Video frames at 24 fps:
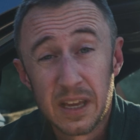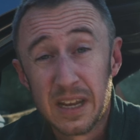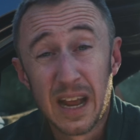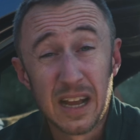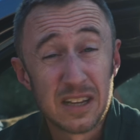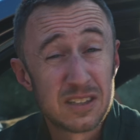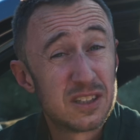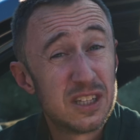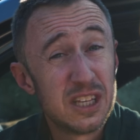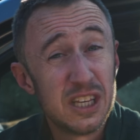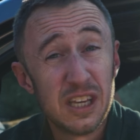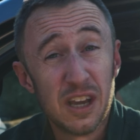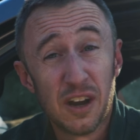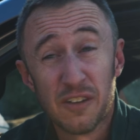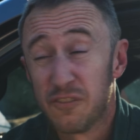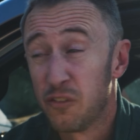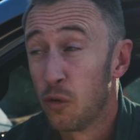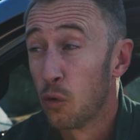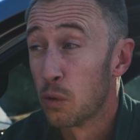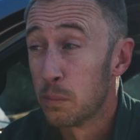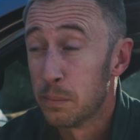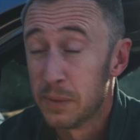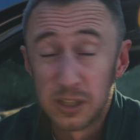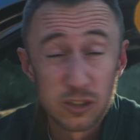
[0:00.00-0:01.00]
It has the
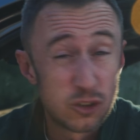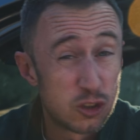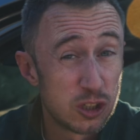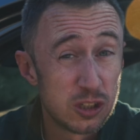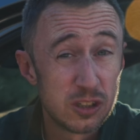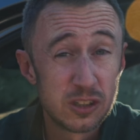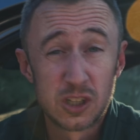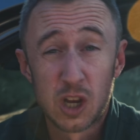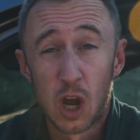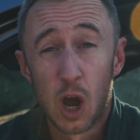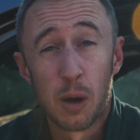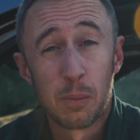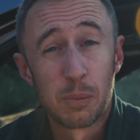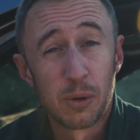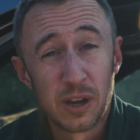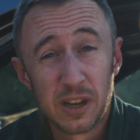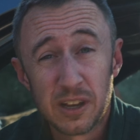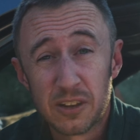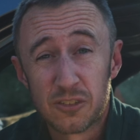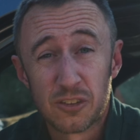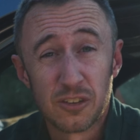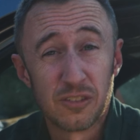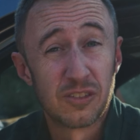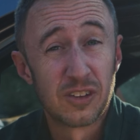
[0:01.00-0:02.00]
aforementioned
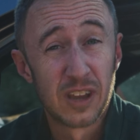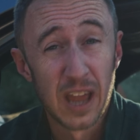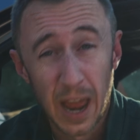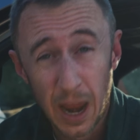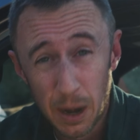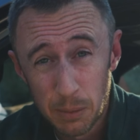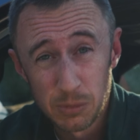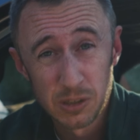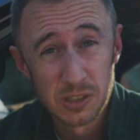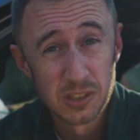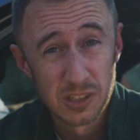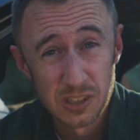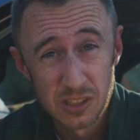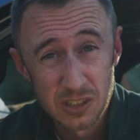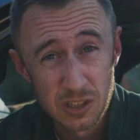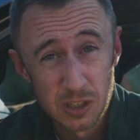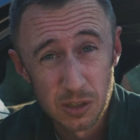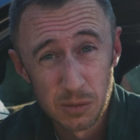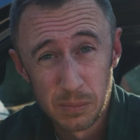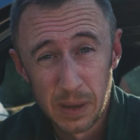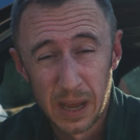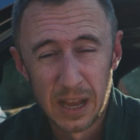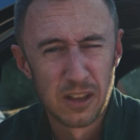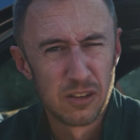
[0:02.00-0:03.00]
comprehensive camera
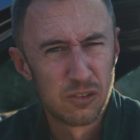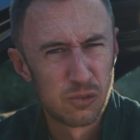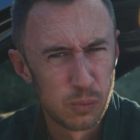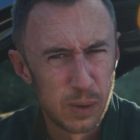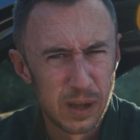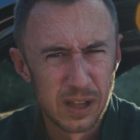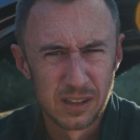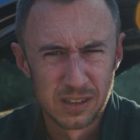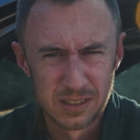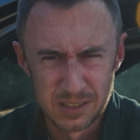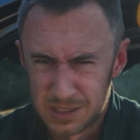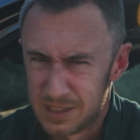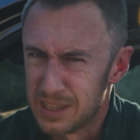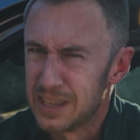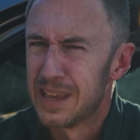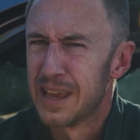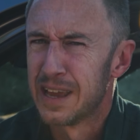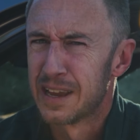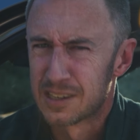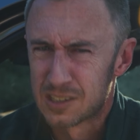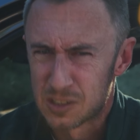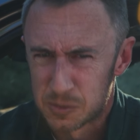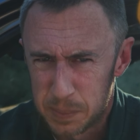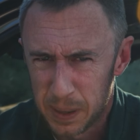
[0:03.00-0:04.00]
system, as well as the
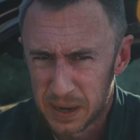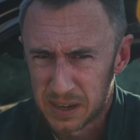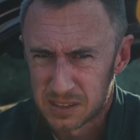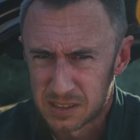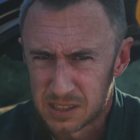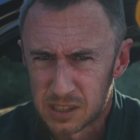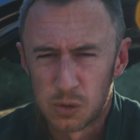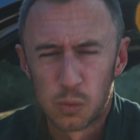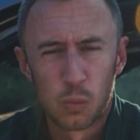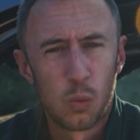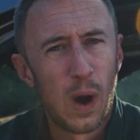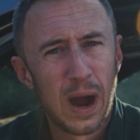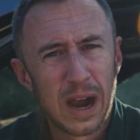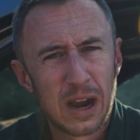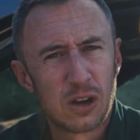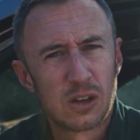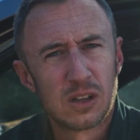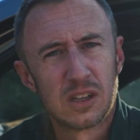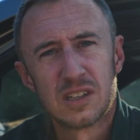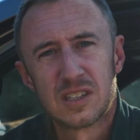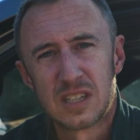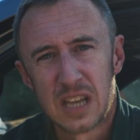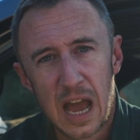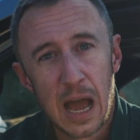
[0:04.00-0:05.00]
expected
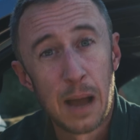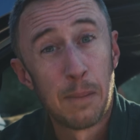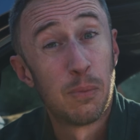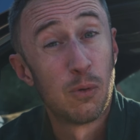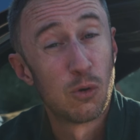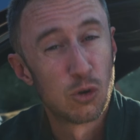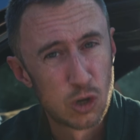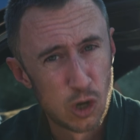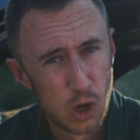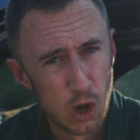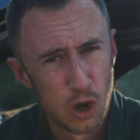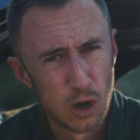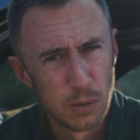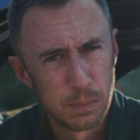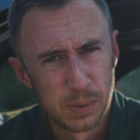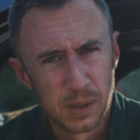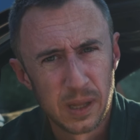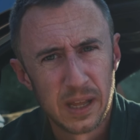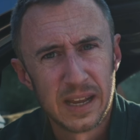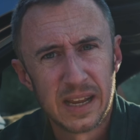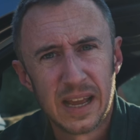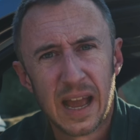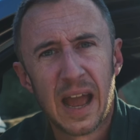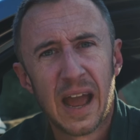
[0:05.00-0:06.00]
wireless Apple
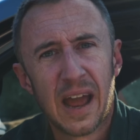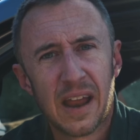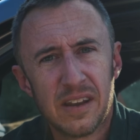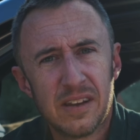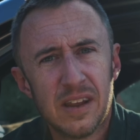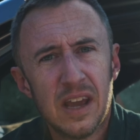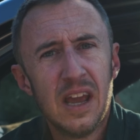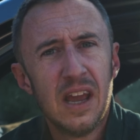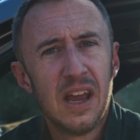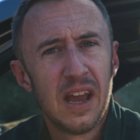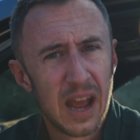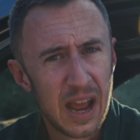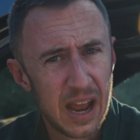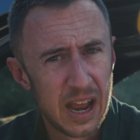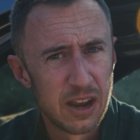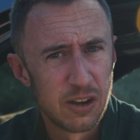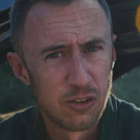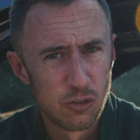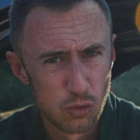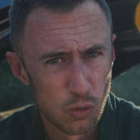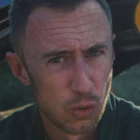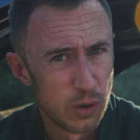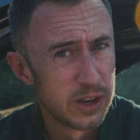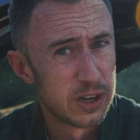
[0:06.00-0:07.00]
CarPlay and
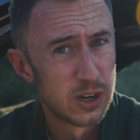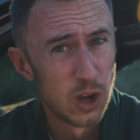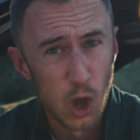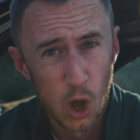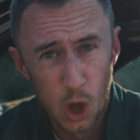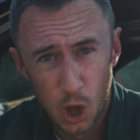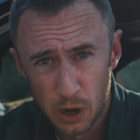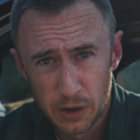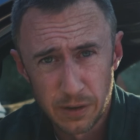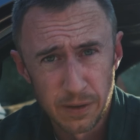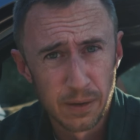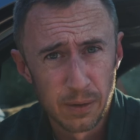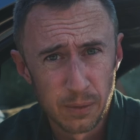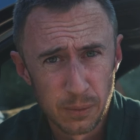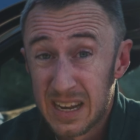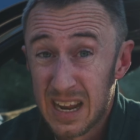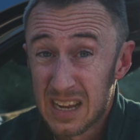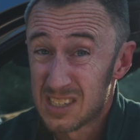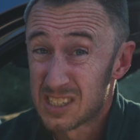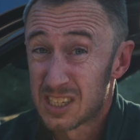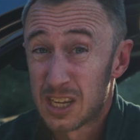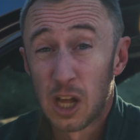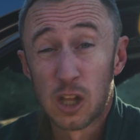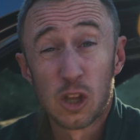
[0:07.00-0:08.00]
Android Auto. It
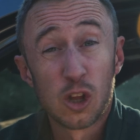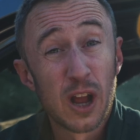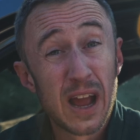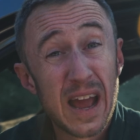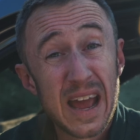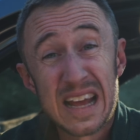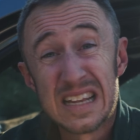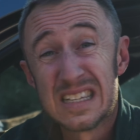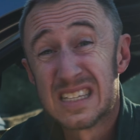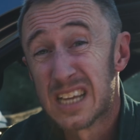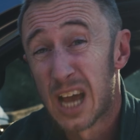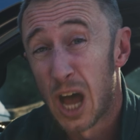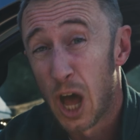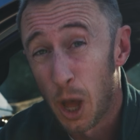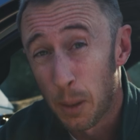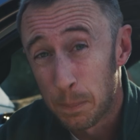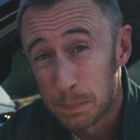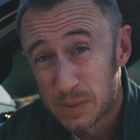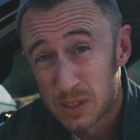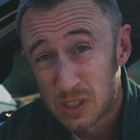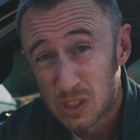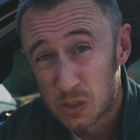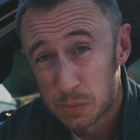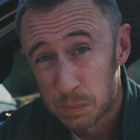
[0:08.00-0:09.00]
has a color heads-up
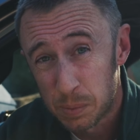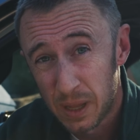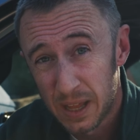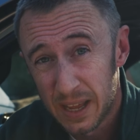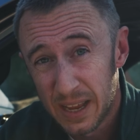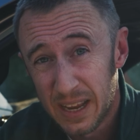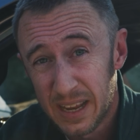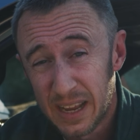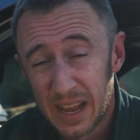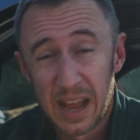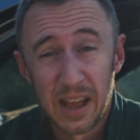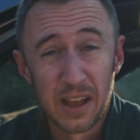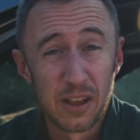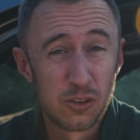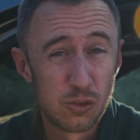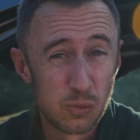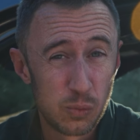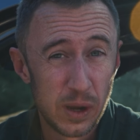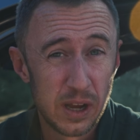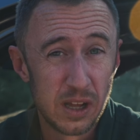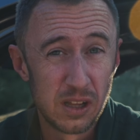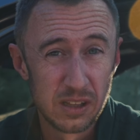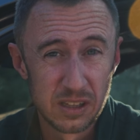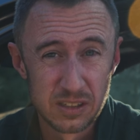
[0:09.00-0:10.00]
display, as
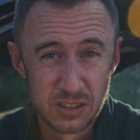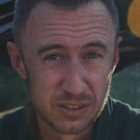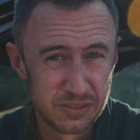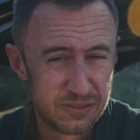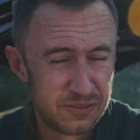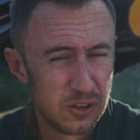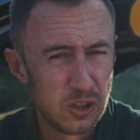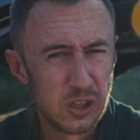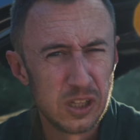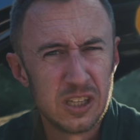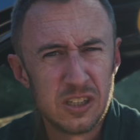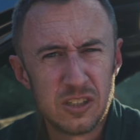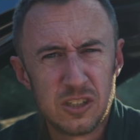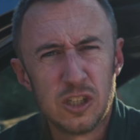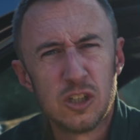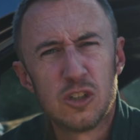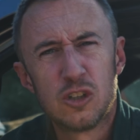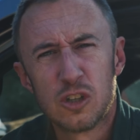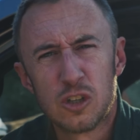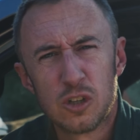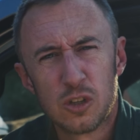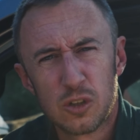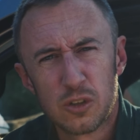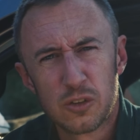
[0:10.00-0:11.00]
well as a fully
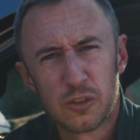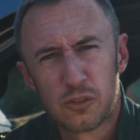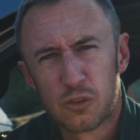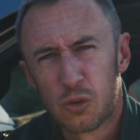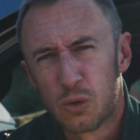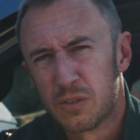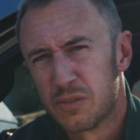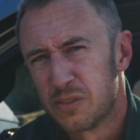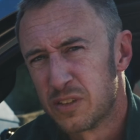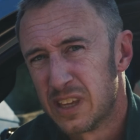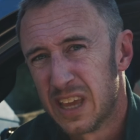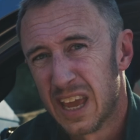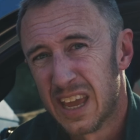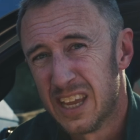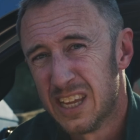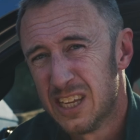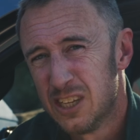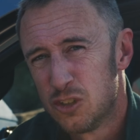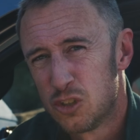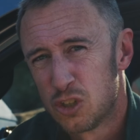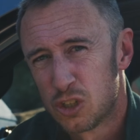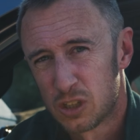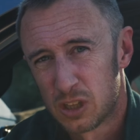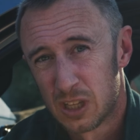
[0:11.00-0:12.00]
digital sort of
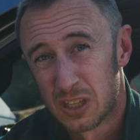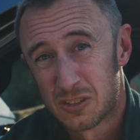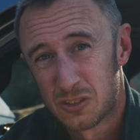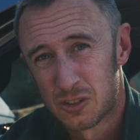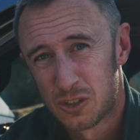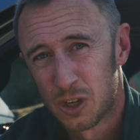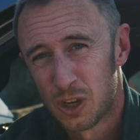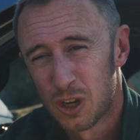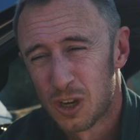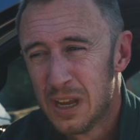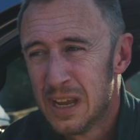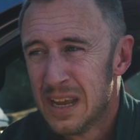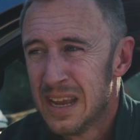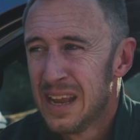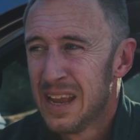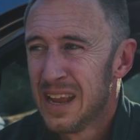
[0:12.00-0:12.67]
gauge cluster.